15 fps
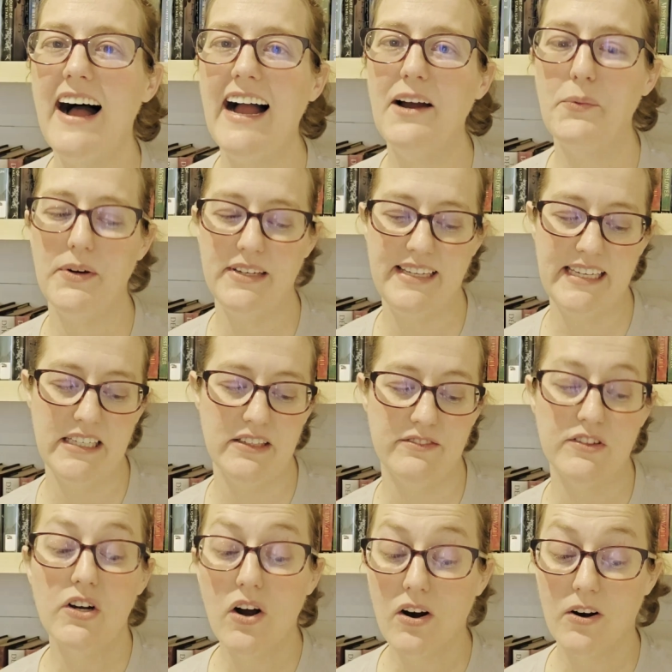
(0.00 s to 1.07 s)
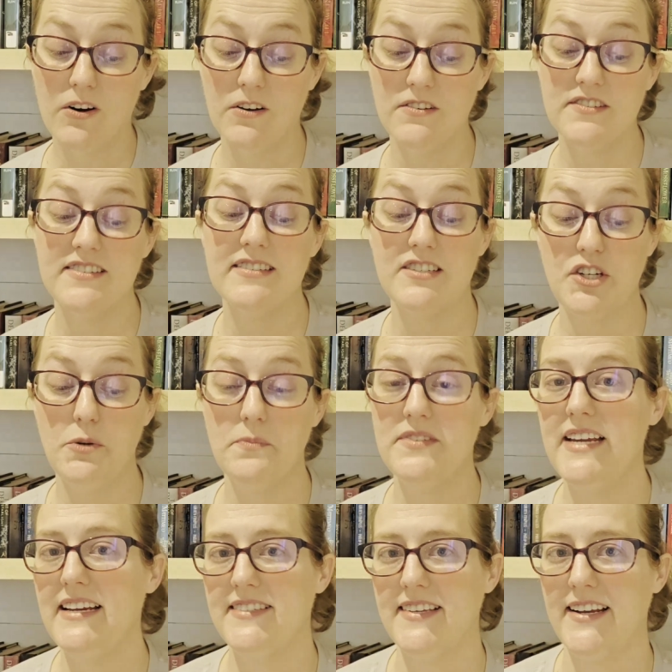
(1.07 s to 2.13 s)
I would give Carl's
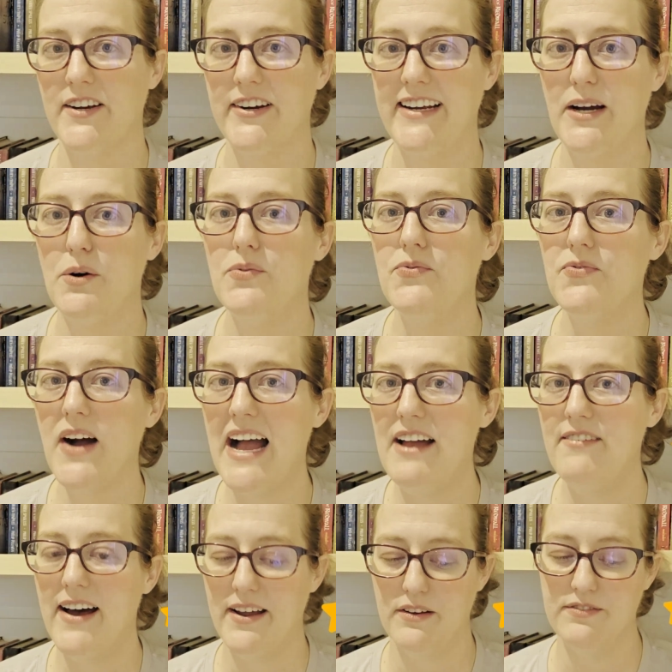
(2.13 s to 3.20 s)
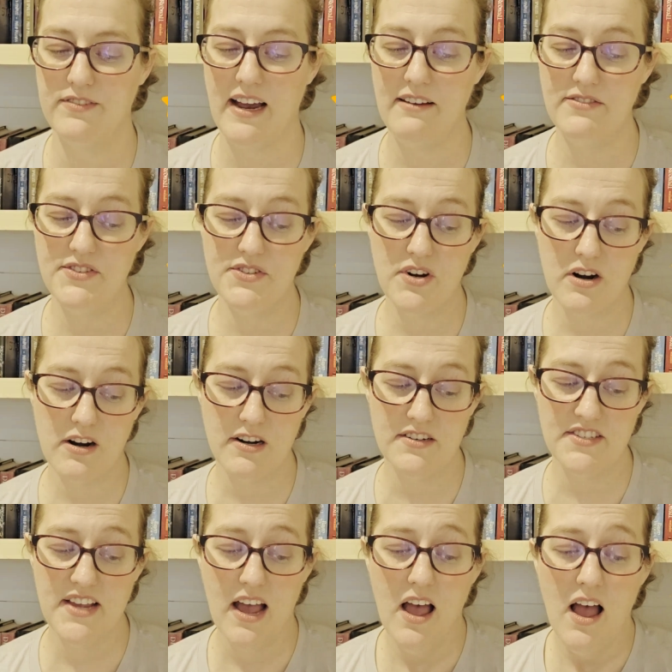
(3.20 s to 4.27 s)
Doomsday Scenario 5 out of 5 stars.